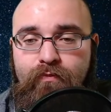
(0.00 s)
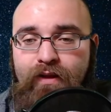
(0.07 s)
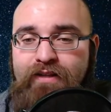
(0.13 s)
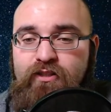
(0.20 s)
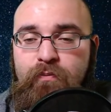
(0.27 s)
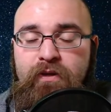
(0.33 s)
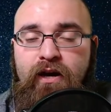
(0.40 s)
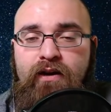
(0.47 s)

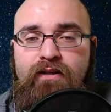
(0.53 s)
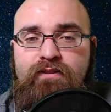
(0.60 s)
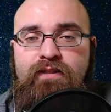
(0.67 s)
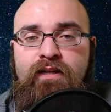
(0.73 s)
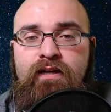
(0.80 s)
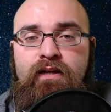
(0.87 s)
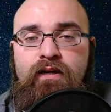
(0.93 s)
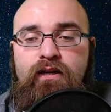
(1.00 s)
And to be honest,
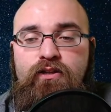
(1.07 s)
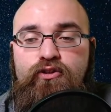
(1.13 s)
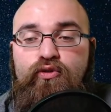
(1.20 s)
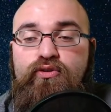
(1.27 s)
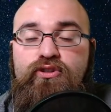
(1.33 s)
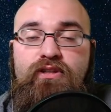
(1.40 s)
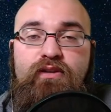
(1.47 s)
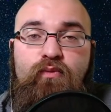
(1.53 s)

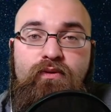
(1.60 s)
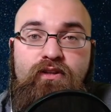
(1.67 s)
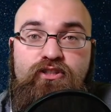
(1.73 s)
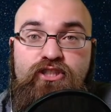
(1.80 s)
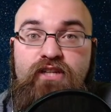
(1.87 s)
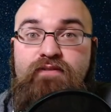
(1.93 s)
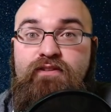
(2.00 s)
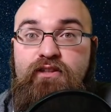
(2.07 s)
usually when the
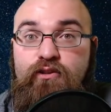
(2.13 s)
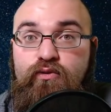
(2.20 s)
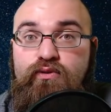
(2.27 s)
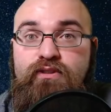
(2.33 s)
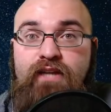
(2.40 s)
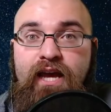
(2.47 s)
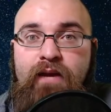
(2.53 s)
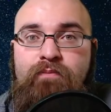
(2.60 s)
Chiefs
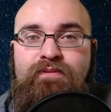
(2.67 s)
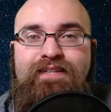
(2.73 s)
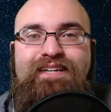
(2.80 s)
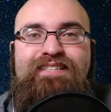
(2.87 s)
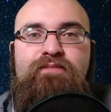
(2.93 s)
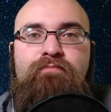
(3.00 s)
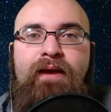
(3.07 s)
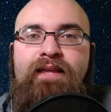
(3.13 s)
lose games,
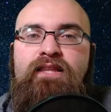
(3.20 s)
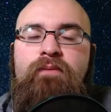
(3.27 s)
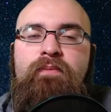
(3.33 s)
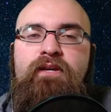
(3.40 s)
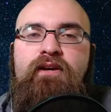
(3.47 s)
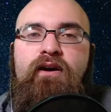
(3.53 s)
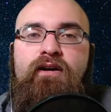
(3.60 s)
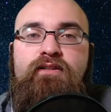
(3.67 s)
it's mainly
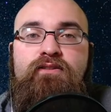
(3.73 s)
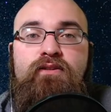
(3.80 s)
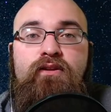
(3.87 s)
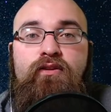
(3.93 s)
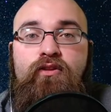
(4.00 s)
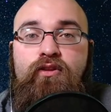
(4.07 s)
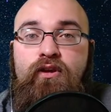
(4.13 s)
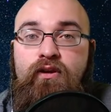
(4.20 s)
because
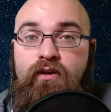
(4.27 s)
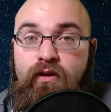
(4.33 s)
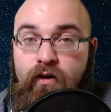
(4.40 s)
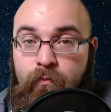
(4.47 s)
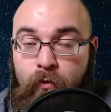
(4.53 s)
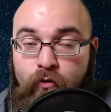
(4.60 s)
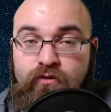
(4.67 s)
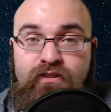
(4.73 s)
the
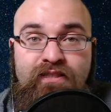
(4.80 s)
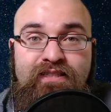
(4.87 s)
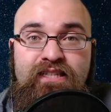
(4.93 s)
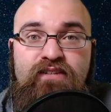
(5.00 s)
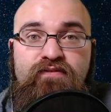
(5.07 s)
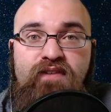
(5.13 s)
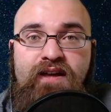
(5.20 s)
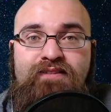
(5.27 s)
opposing
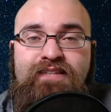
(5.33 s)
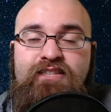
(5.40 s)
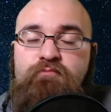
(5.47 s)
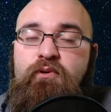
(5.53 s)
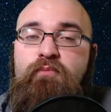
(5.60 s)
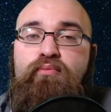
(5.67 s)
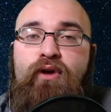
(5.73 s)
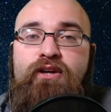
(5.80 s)
defense has
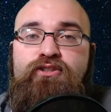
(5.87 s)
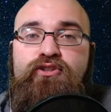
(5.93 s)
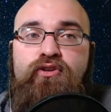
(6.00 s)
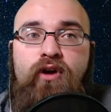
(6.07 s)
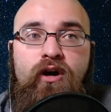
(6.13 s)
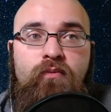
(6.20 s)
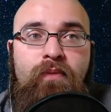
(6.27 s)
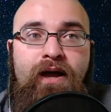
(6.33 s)
put pressure
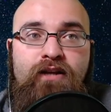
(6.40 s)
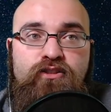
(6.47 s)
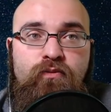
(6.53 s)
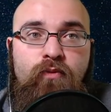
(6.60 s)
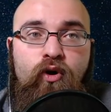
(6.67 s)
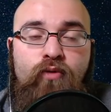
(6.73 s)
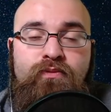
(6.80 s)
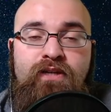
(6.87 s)
on Patrick
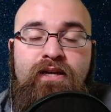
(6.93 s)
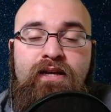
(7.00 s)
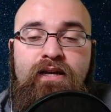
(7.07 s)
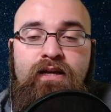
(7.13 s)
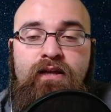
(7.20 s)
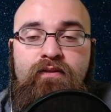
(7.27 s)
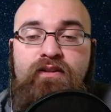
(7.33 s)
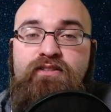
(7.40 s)
Mahomes.
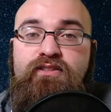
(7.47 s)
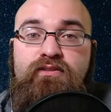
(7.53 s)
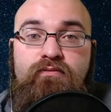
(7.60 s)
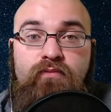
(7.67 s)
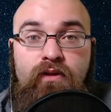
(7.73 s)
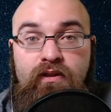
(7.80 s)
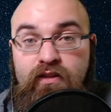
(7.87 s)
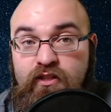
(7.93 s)

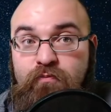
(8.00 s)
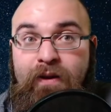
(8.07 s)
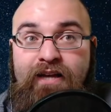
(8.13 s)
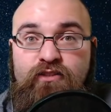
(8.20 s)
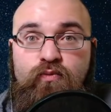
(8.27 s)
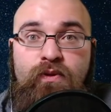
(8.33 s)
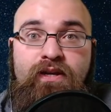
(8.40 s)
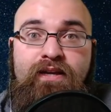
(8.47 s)
In this
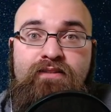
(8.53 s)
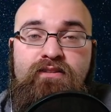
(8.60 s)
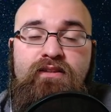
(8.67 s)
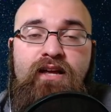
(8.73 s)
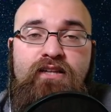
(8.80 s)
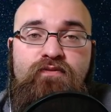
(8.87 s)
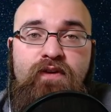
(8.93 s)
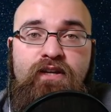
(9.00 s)
past week against the
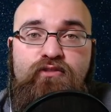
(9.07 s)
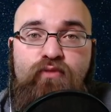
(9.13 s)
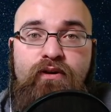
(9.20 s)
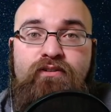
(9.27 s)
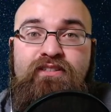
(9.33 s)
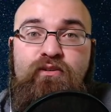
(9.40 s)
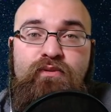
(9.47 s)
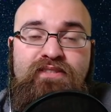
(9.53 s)
Las Vegas
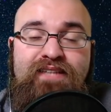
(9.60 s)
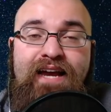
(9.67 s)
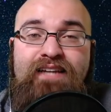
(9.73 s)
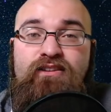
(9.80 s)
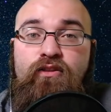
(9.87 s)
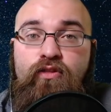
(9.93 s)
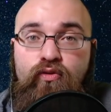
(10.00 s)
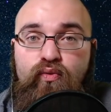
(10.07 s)
Raiders, he was
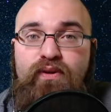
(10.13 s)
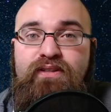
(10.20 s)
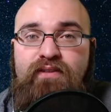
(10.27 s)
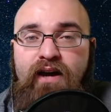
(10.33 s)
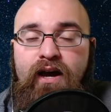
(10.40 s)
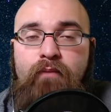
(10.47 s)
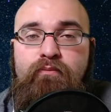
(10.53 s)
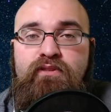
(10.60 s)
sacked 3
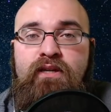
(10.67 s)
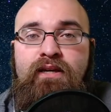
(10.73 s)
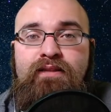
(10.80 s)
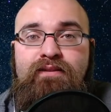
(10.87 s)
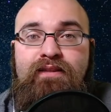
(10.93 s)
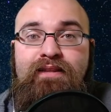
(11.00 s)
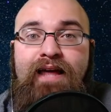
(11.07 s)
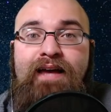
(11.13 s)
times.
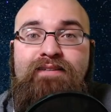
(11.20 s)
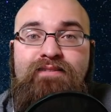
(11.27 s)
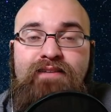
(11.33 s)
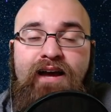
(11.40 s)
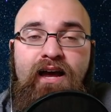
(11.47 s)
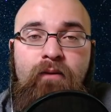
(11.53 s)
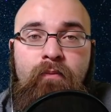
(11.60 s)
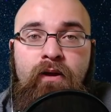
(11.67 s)
The last
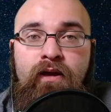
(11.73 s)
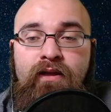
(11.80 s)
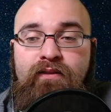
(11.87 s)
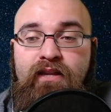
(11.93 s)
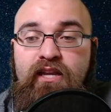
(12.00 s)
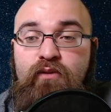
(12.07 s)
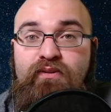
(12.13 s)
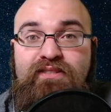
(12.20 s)
time
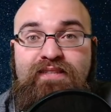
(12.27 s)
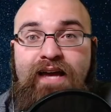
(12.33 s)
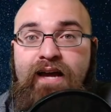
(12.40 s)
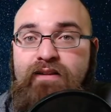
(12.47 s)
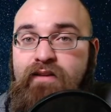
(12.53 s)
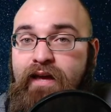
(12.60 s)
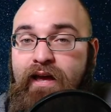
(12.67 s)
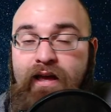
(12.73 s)
that he was
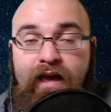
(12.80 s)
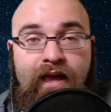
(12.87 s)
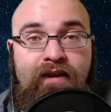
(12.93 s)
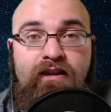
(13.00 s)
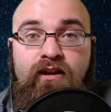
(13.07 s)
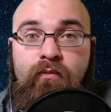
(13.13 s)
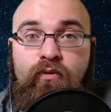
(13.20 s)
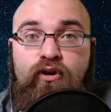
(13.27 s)
sacked
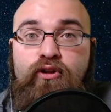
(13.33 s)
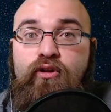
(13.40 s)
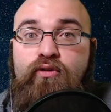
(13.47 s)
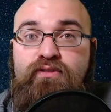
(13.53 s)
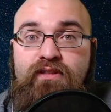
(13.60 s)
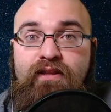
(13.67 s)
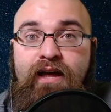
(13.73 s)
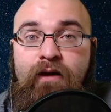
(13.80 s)
any number
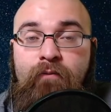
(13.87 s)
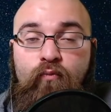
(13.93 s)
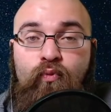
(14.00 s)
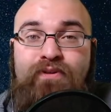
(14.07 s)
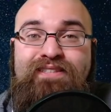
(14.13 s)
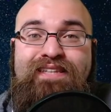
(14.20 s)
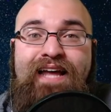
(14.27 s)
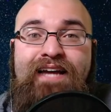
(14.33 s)
close to that
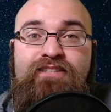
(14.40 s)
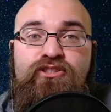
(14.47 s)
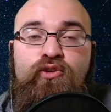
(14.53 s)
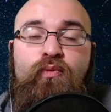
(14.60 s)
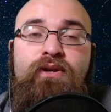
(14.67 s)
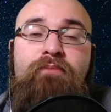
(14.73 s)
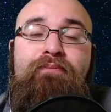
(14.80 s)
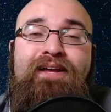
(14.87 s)
was last year
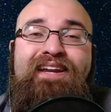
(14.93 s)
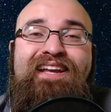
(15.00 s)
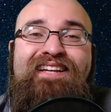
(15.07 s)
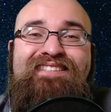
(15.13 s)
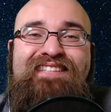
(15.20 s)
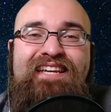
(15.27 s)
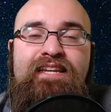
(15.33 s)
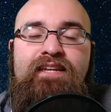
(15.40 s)
when he played
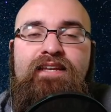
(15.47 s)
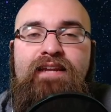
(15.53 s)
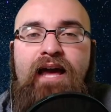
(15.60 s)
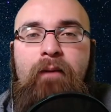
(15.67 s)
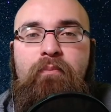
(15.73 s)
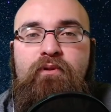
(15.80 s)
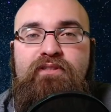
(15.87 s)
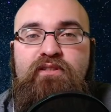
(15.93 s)
against
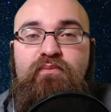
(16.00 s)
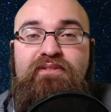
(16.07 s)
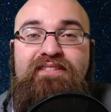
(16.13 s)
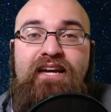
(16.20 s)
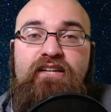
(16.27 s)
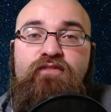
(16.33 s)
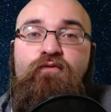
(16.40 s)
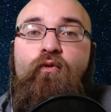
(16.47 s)
Indianapolis. He was
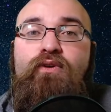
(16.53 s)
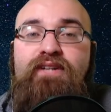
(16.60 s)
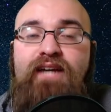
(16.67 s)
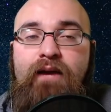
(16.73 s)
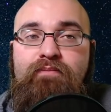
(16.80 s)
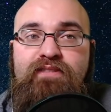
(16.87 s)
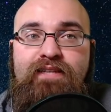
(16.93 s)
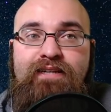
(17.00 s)
sacked 4
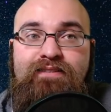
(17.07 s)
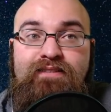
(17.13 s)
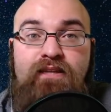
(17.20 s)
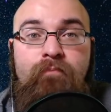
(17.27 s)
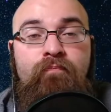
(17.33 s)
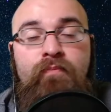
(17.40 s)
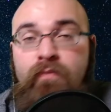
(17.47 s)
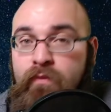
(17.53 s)
times against
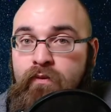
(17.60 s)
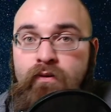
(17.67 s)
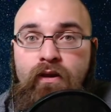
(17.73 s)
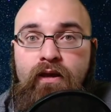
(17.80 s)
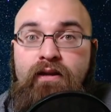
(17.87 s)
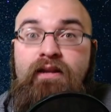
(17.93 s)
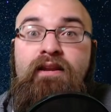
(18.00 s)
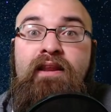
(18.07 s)
them,
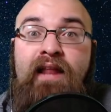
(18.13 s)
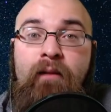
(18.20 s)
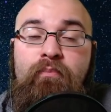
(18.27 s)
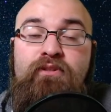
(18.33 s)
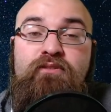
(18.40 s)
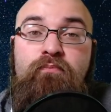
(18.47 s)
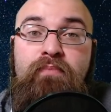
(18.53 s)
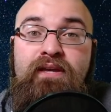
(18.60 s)
and
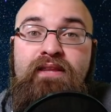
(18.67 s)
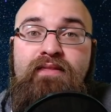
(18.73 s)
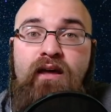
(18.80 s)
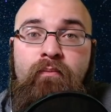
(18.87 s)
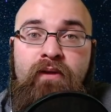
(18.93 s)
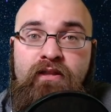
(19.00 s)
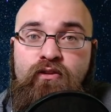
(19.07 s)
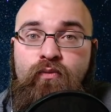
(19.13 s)
Indianapolis beat
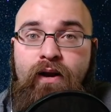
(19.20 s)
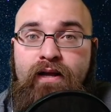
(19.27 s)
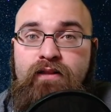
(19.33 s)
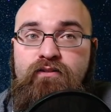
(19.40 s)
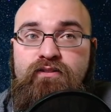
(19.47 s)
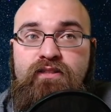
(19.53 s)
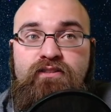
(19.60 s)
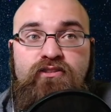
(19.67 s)
them in the
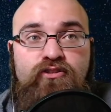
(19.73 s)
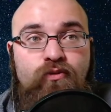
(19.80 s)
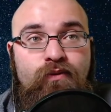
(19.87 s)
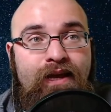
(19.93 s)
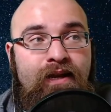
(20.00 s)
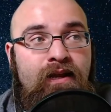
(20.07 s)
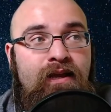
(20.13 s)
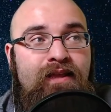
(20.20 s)
regular season. So
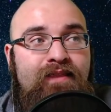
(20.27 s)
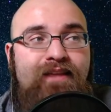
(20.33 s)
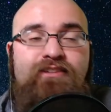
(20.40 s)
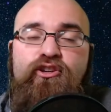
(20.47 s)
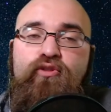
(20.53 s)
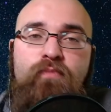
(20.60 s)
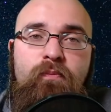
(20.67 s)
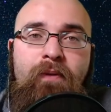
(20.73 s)
again, that's
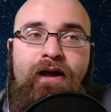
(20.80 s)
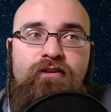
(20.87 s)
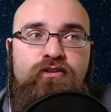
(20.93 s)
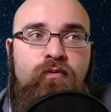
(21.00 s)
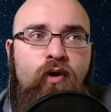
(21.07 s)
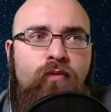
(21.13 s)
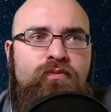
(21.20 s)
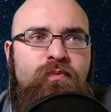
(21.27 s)
how you beat
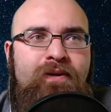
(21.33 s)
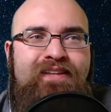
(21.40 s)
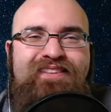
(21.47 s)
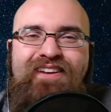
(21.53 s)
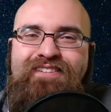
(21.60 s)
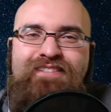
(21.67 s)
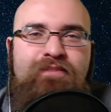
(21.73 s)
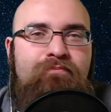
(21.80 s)
Patrick Mahomes, but it
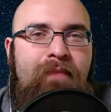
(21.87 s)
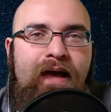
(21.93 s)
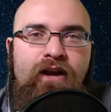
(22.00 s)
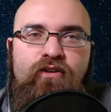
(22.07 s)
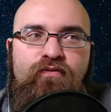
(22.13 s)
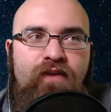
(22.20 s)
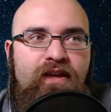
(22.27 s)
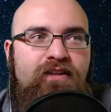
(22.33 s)
doesn't
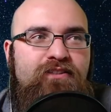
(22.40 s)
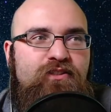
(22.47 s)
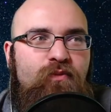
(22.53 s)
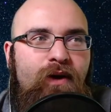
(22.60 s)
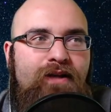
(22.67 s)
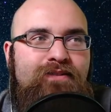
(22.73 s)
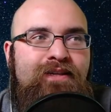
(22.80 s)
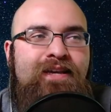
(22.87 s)
matter
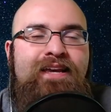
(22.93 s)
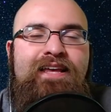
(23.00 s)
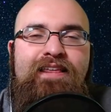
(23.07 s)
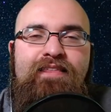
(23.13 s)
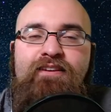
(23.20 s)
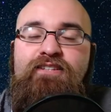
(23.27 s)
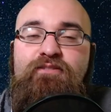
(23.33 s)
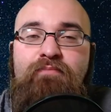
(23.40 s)
fantasy-wise.
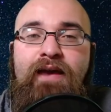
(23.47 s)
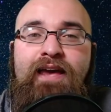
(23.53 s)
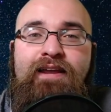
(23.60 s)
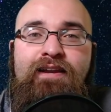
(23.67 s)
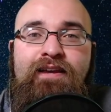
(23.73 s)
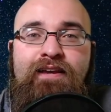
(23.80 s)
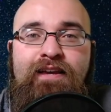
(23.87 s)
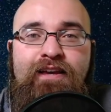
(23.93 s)
This
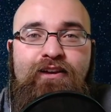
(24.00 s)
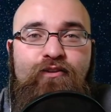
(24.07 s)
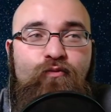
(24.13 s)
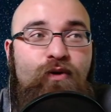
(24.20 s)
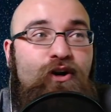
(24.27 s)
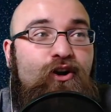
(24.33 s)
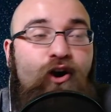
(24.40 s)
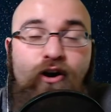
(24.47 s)
man,
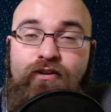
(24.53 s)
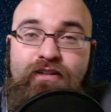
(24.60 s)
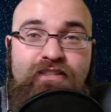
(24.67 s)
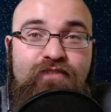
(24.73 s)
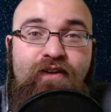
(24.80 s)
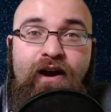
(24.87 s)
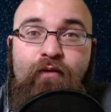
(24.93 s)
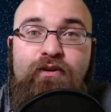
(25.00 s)
regardless
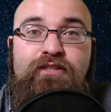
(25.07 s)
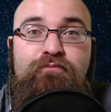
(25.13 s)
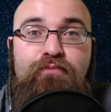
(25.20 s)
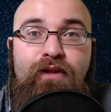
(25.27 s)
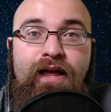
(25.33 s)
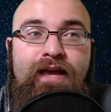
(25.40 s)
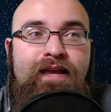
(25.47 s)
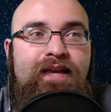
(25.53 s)
of how he's
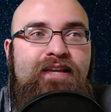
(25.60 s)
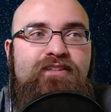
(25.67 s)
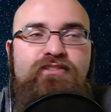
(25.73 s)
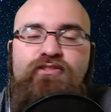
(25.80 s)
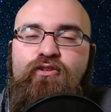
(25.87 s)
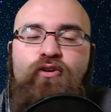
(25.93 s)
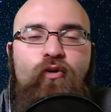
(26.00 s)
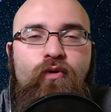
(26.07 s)
playing, is
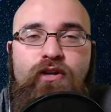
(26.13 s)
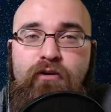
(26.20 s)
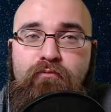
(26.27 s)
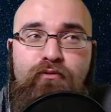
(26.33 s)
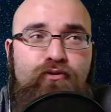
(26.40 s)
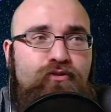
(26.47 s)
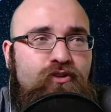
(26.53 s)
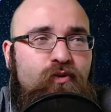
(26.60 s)
still going to produce